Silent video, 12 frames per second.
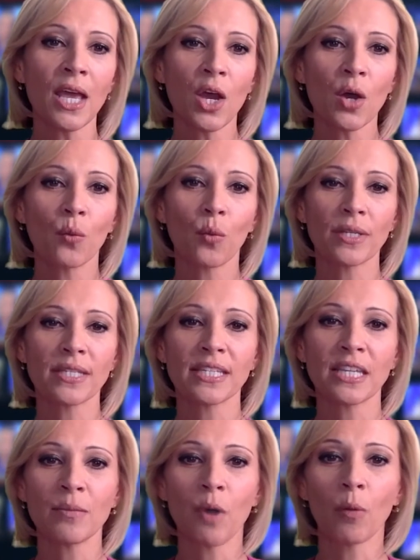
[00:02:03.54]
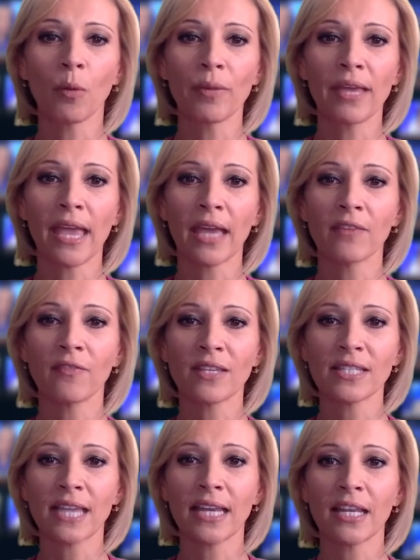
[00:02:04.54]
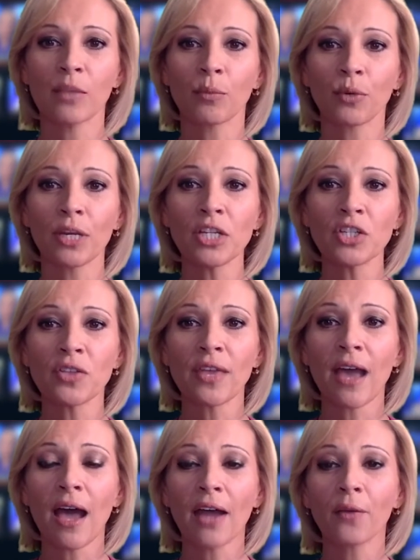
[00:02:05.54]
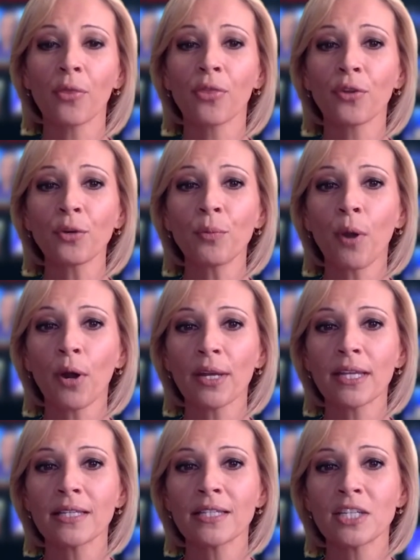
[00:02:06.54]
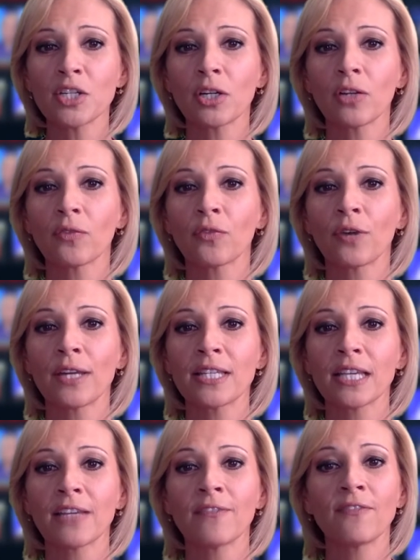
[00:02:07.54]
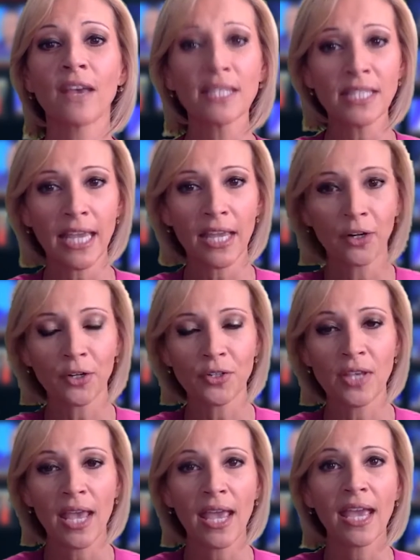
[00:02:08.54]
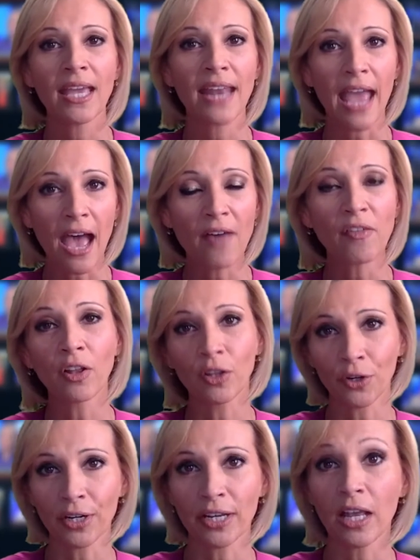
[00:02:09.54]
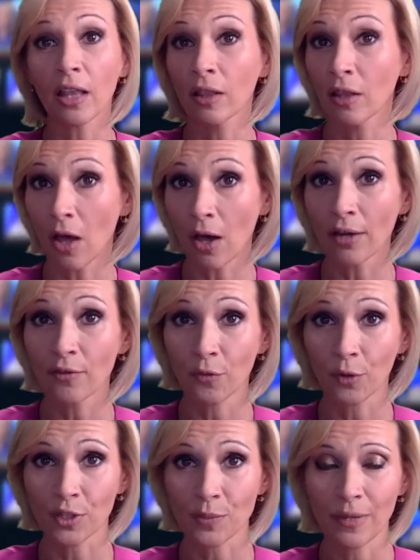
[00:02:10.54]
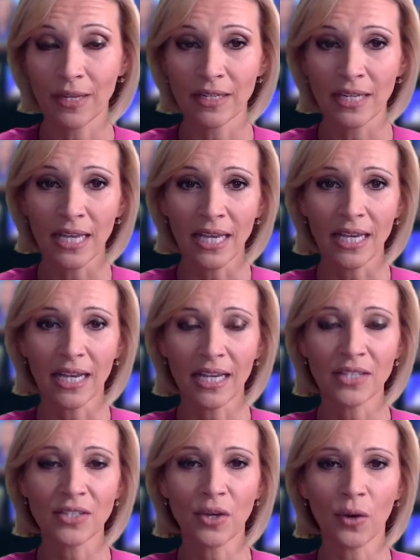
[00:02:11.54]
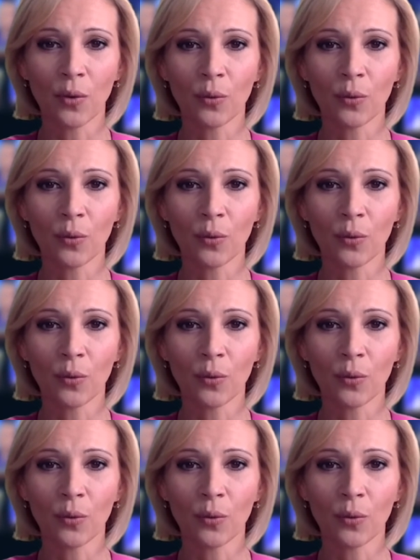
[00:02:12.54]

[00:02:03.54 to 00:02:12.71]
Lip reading: Once T-Mobile began investigating the breach, they hired third-party digital forensic investigators and have alerted law enforcement. So